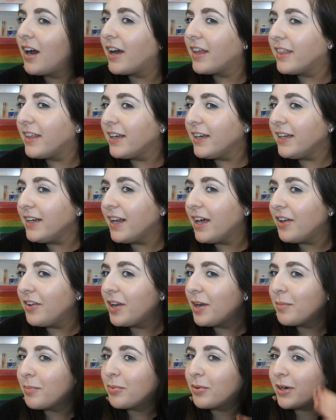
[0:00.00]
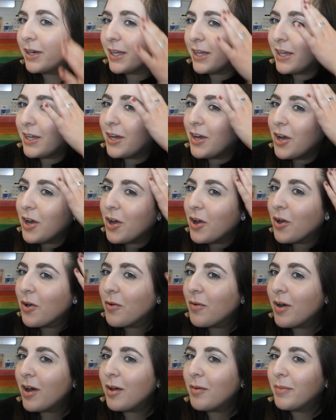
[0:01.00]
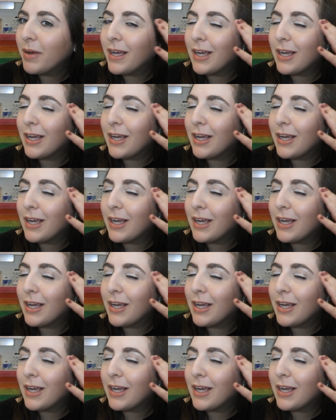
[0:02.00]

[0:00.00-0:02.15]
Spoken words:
I think it held up pretty well.